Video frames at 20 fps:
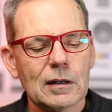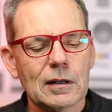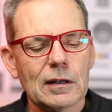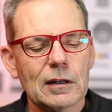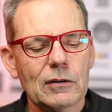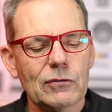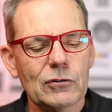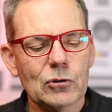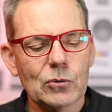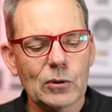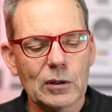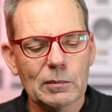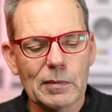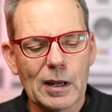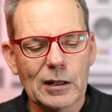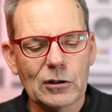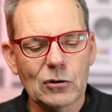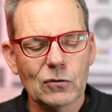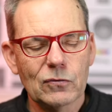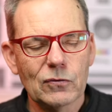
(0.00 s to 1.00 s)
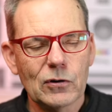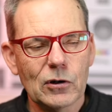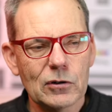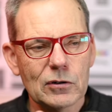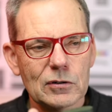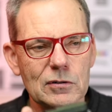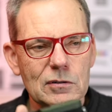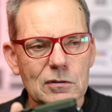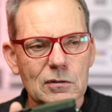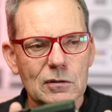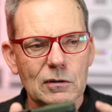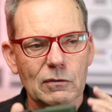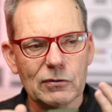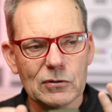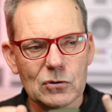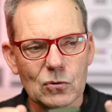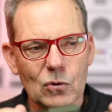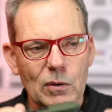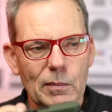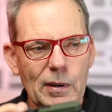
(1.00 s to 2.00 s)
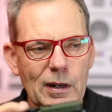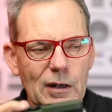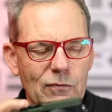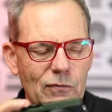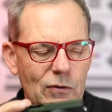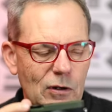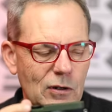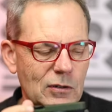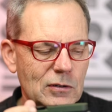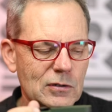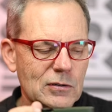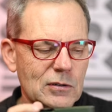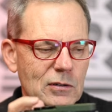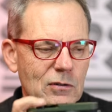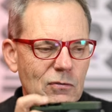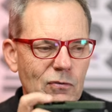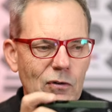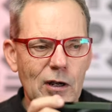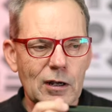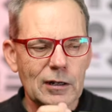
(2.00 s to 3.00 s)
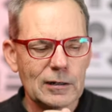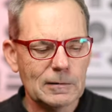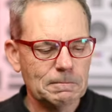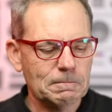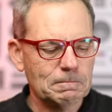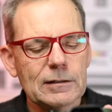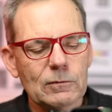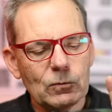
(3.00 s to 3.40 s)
If you're doing manual focus, if it's automatic focus, it's fine.